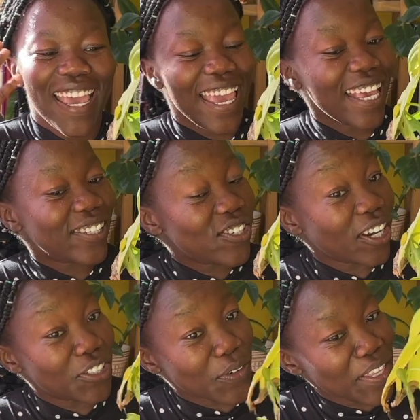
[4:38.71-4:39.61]
It's
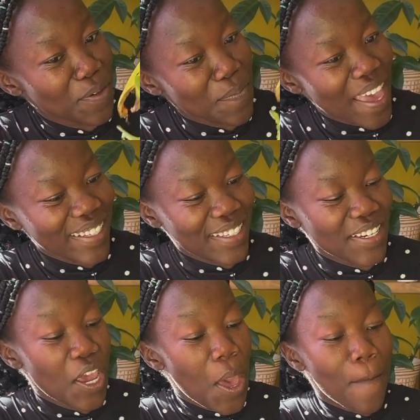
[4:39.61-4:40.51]
not doing the best.
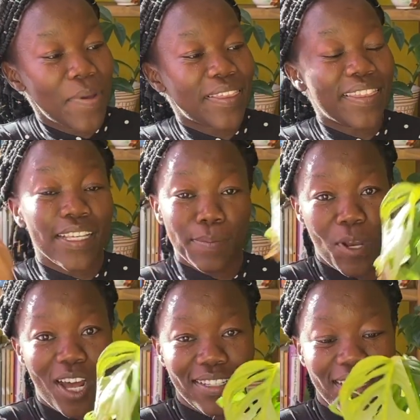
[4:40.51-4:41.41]
But this
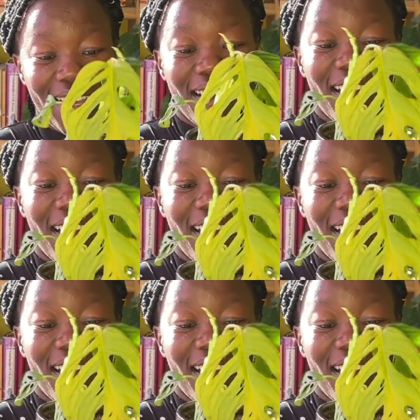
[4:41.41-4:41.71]
planter,